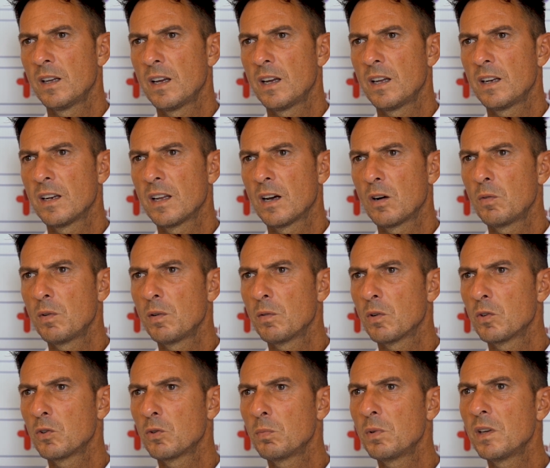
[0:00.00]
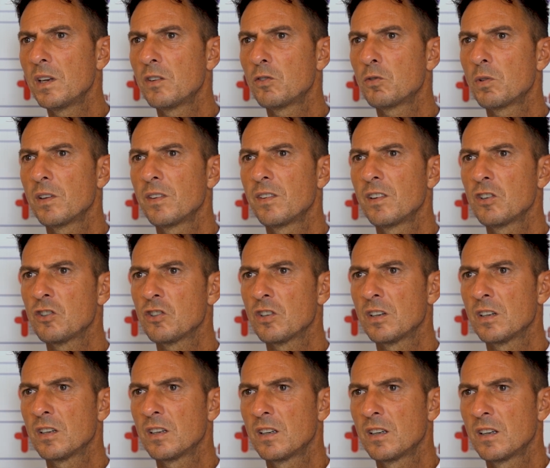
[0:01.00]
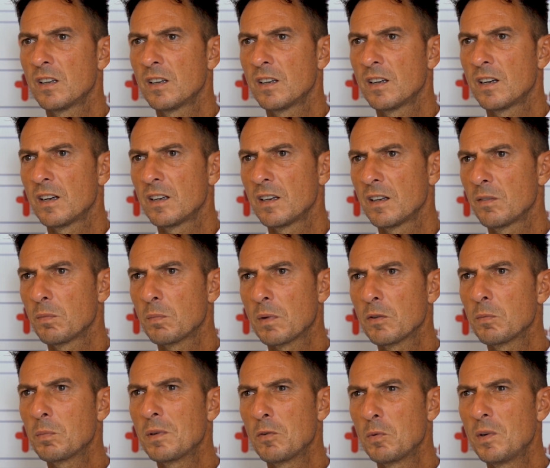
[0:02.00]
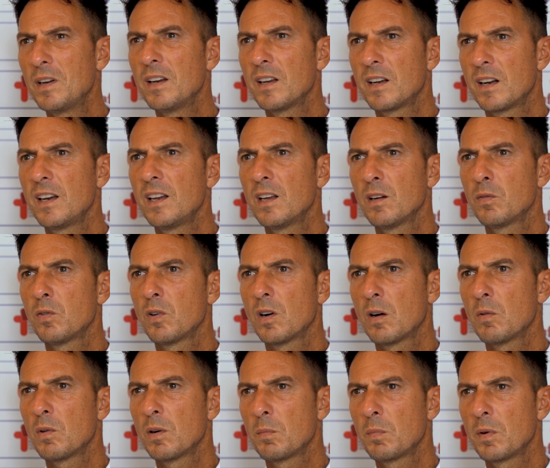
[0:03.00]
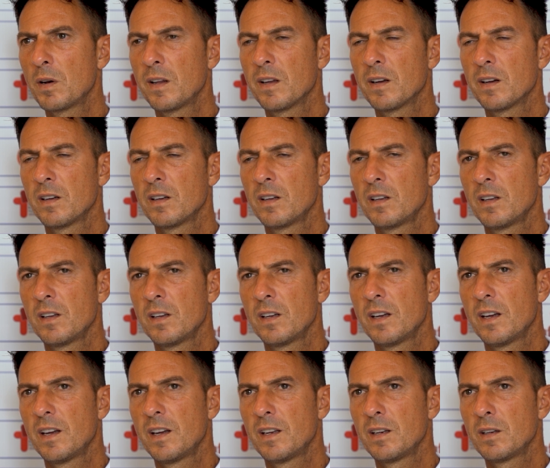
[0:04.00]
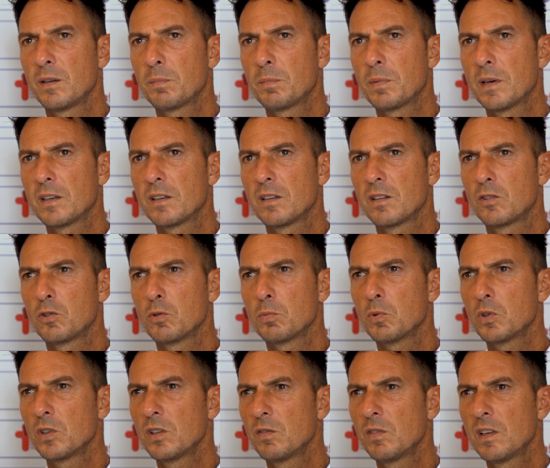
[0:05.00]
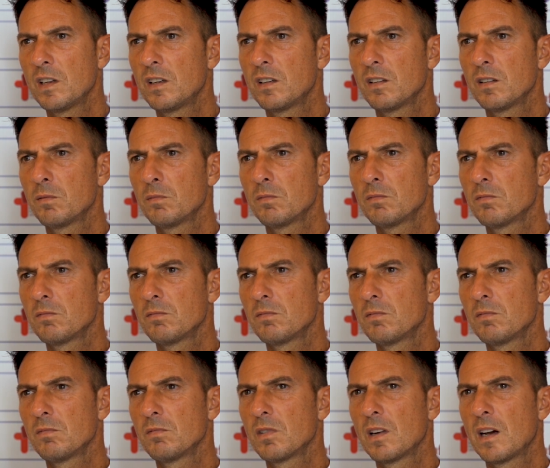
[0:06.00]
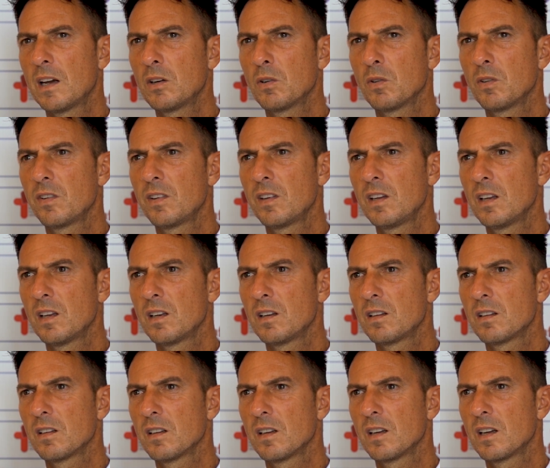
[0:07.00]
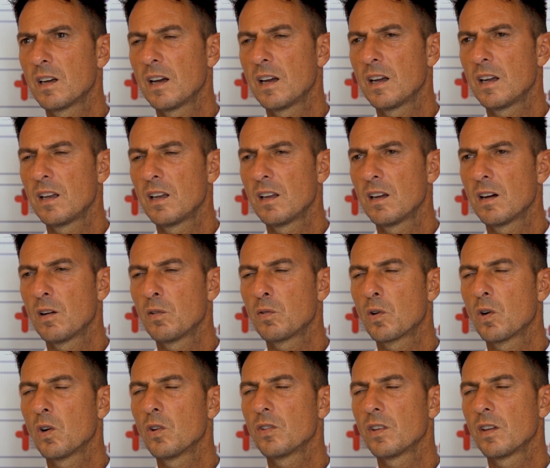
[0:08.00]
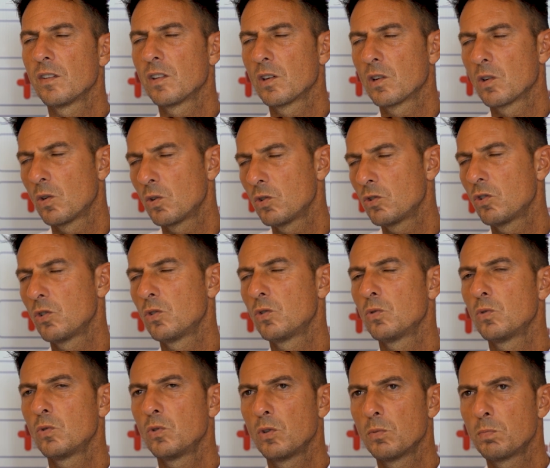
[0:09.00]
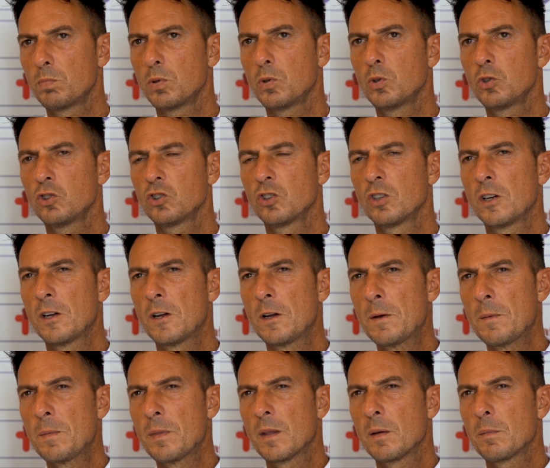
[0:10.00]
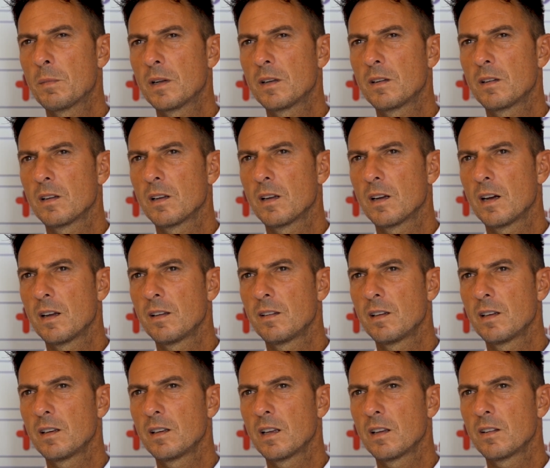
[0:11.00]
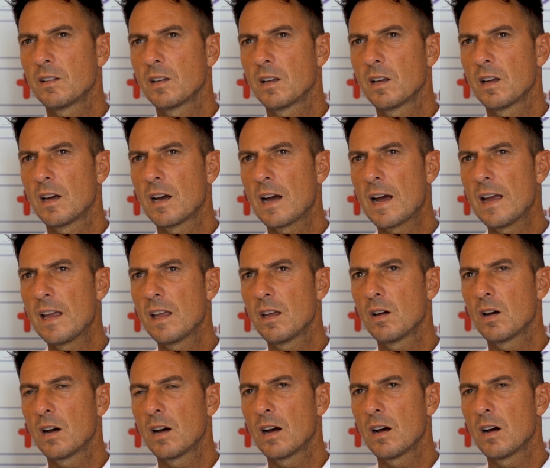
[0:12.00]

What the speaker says: and how we want to be in transition. And it must be really clear for our player. But to motivate them, I don't see it. I, of course, as a coach, you push. But I think there's a high